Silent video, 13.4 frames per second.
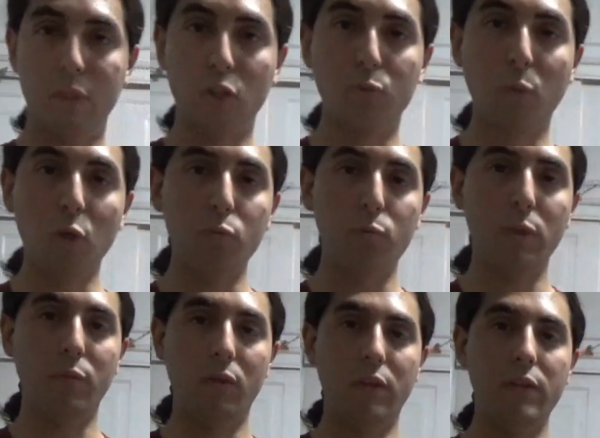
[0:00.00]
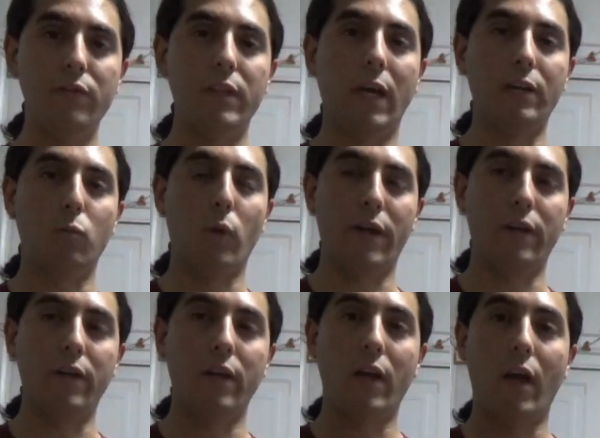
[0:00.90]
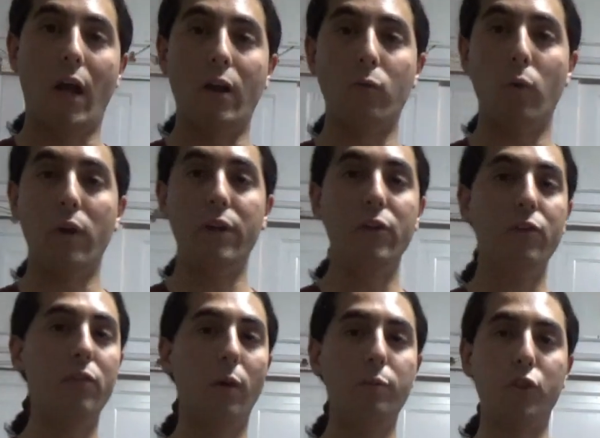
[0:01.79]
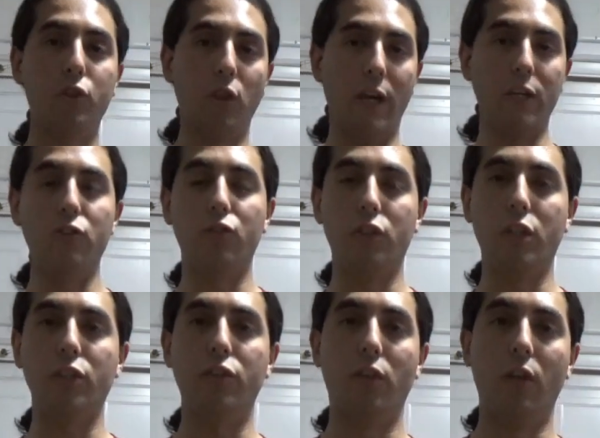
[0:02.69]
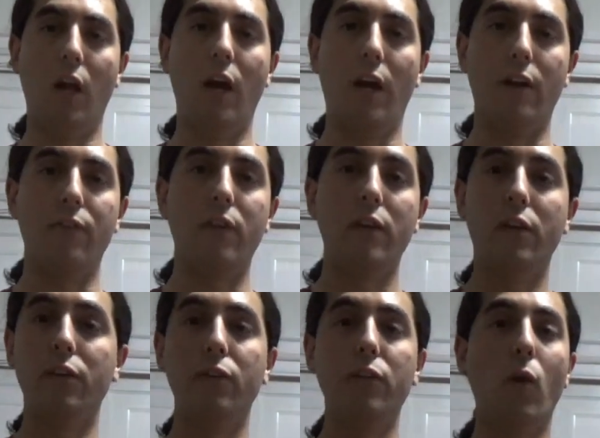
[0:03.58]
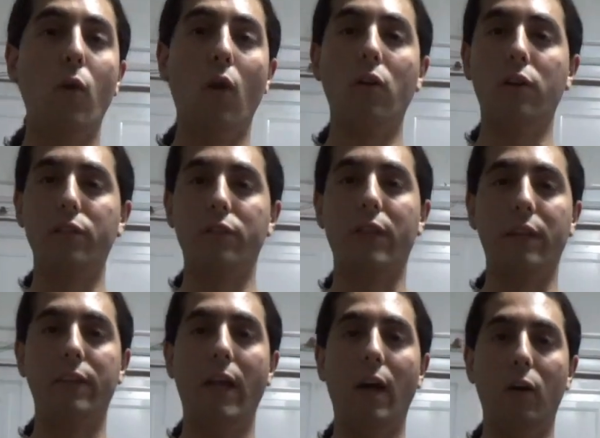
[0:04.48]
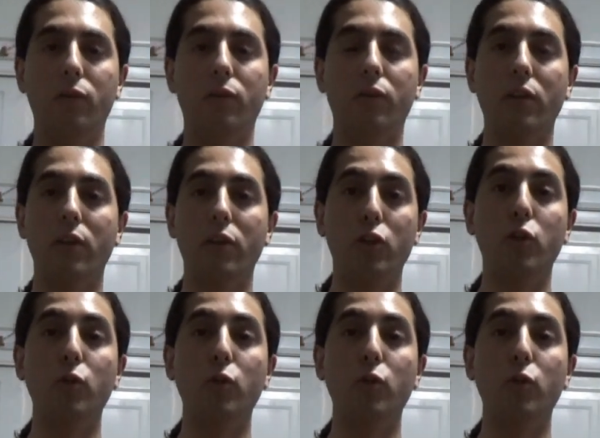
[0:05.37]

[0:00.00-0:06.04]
Because most people live that way. And when you stop trying to change your life, you no longer stand out.